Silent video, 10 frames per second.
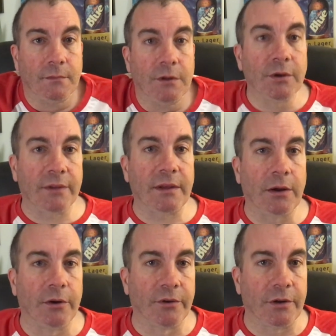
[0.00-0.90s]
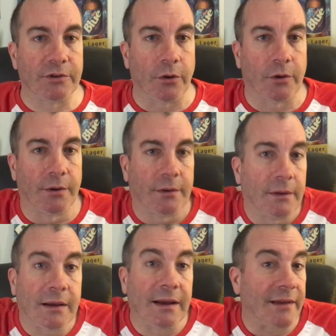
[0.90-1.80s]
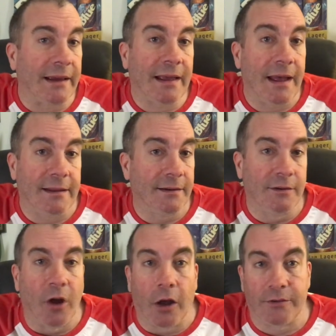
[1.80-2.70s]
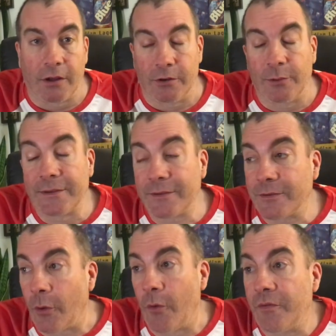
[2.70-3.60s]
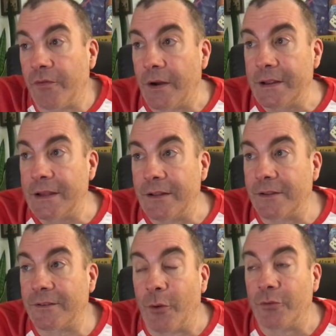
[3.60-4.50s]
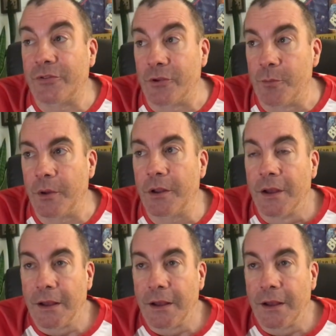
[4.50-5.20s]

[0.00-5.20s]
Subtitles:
you get to hear a dirty joke because I can't not tell you. It's so funny and so stupid.